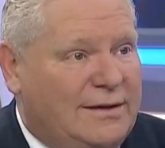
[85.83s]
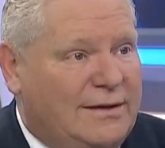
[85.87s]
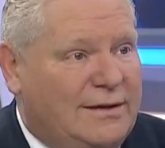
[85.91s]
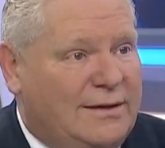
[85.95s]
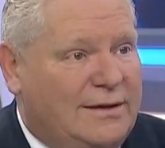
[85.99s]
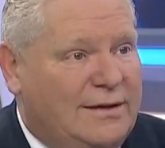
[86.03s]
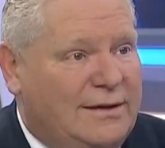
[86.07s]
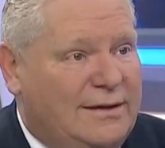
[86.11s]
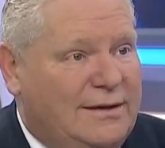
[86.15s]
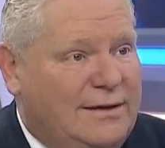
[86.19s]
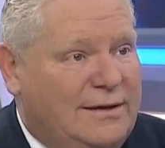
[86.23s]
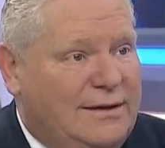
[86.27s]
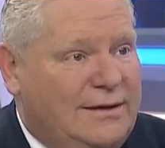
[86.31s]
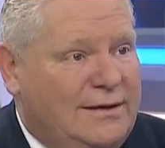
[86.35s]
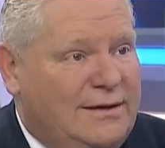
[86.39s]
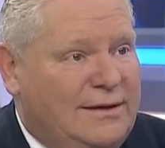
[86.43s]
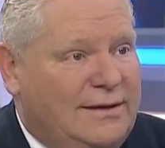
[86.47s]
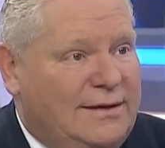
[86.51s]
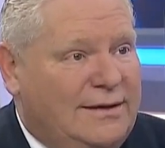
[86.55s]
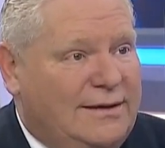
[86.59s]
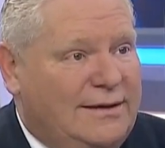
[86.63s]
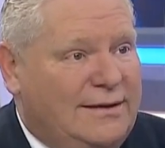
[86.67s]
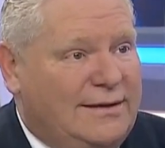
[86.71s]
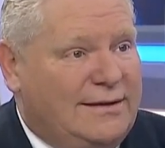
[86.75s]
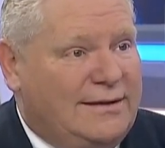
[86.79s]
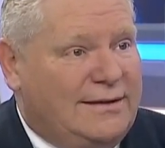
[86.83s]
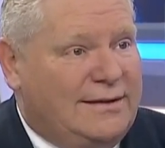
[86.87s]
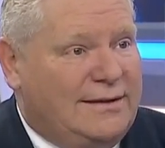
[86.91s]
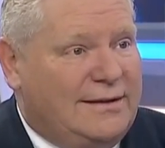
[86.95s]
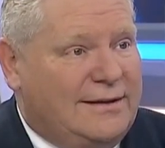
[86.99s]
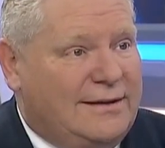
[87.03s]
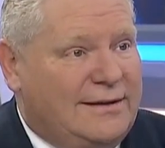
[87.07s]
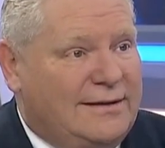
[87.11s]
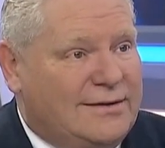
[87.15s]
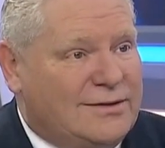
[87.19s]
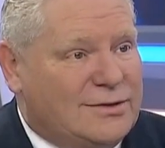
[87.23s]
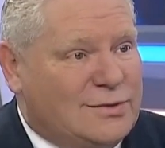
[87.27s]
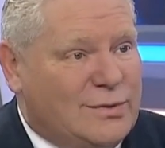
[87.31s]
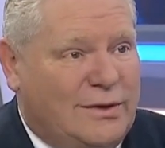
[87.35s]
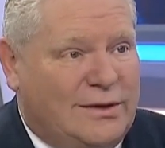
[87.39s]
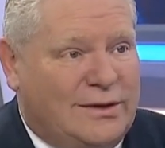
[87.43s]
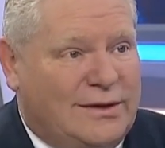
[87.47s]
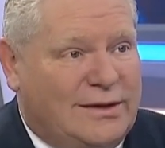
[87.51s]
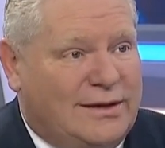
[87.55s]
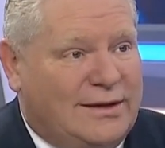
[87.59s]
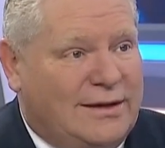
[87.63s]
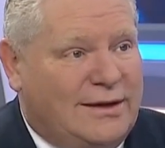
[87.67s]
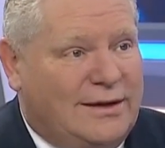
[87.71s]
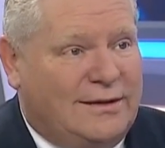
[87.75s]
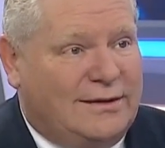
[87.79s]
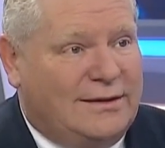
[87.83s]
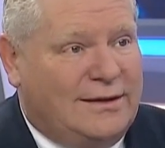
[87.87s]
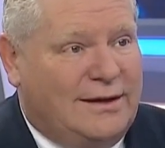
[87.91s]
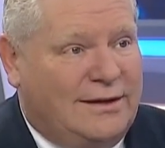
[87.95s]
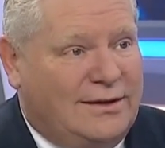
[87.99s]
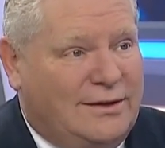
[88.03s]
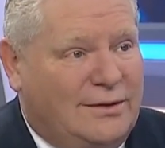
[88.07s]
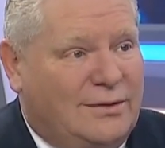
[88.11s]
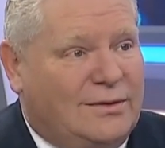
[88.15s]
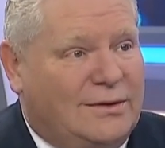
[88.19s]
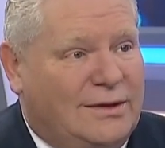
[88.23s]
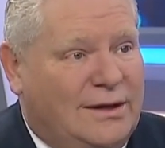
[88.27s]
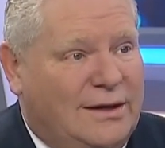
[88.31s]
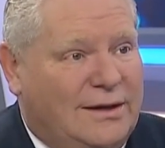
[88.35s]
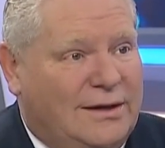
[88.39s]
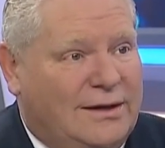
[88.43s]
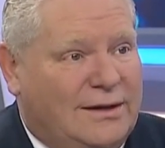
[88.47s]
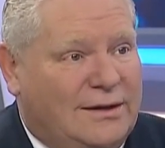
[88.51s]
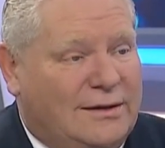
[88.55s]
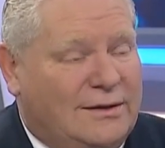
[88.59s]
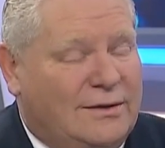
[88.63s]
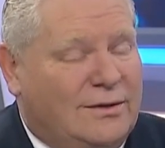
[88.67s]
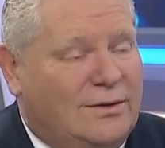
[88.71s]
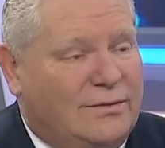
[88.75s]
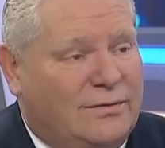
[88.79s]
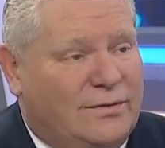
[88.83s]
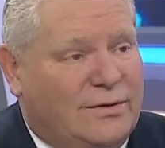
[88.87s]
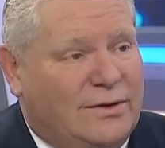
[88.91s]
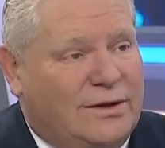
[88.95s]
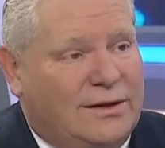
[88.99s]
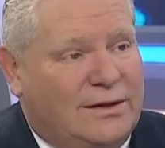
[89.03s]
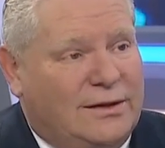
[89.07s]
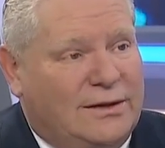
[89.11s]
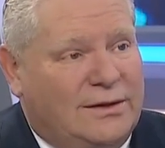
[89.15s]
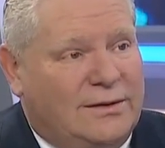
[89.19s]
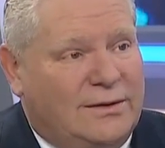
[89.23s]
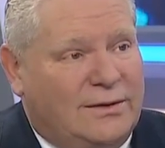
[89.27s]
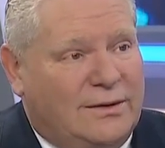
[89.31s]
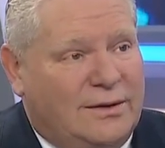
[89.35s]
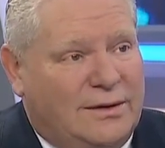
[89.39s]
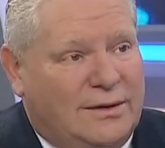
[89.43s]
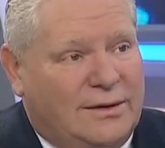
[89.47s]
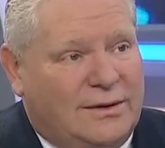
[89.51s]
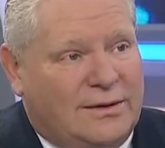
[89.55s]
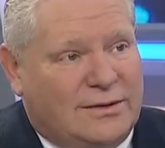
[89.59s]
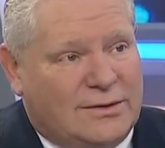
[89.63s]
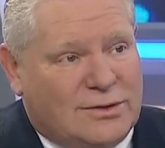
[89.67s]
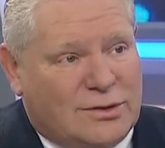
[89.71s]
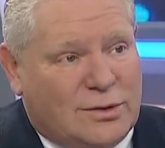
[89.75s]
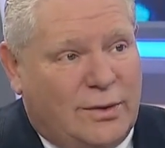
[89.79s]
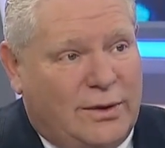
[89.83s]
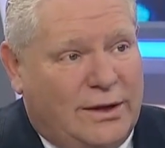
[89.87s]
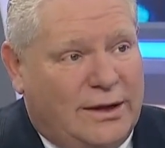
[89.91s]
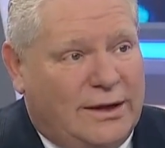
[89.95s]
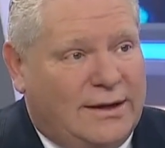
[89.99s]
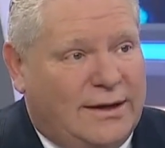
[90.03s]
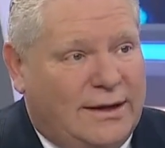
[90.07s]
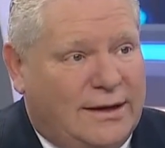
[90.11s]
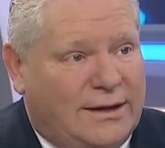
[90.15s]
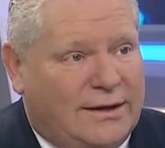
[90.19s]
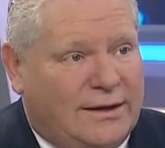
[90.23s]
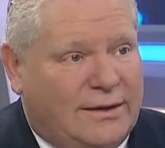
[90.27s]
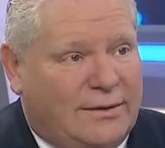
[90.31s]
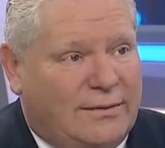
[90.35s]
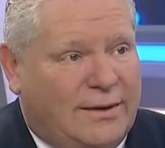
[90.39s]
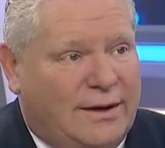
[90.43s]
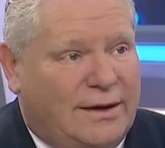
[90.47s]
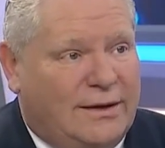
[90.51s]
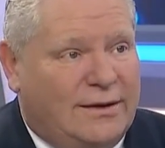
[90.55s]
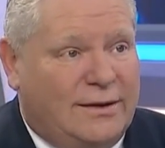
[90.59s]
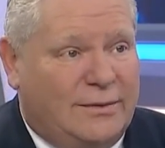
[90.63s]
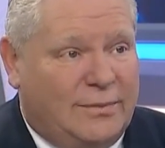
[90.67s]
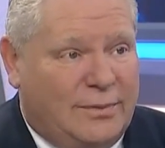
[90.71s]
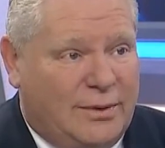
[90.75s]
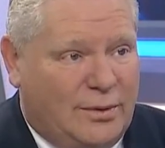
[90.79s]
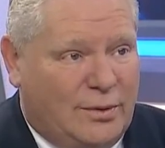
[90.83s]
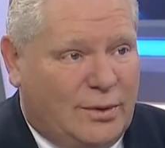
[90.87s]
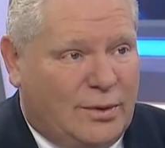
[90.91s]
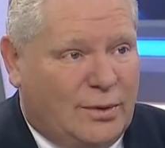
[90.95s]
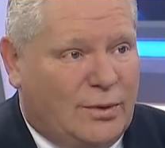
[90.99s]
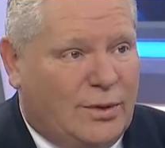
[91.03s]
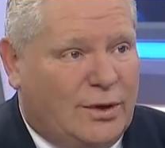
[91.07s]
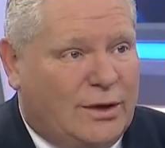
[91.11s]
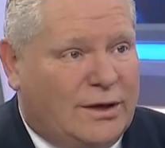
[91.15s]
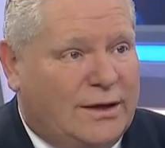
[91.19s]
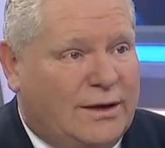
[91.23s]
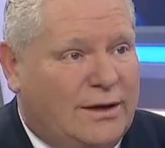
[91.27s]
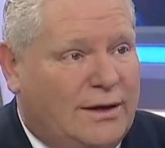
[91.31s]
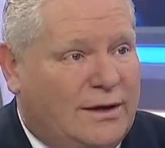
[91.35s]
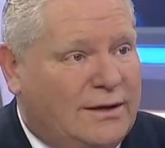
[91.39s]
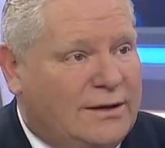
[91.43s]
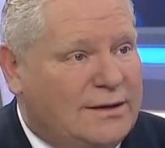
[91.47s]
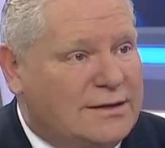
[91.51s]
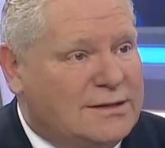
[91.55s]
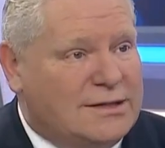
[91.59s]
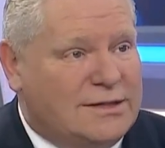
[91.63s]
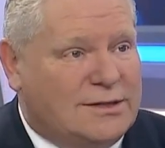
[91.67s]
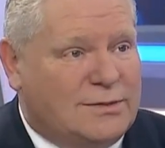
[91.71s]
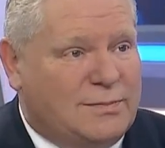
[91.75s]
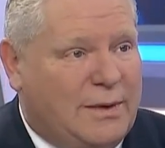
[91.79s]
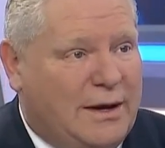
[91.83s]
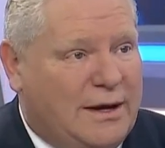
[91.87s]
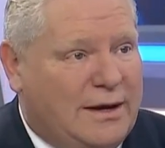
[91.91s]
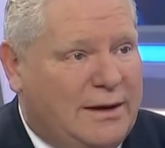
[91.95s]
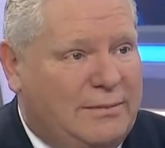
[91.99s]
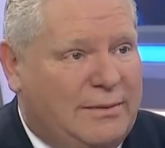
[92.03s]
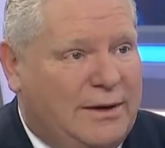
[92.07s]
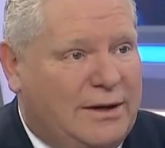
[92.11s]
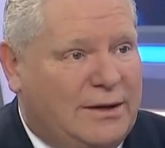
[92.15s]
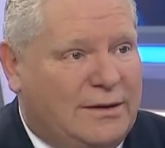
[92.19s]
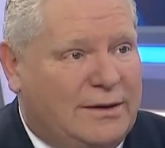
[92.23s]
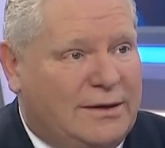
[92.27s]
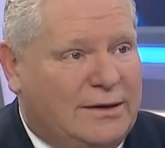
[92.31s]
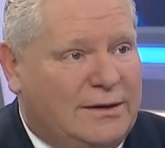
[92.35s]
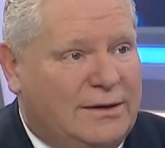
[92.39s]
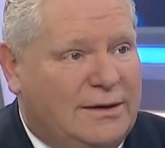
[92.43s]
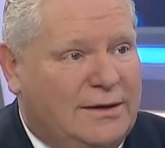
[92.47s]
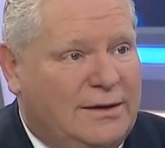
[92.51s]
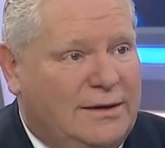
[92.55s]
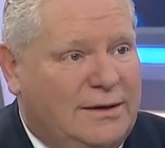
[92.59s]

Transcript: And there's one thing I don't like, and hopefully there's a way of getting around it, but we're working on it, is this Buy American.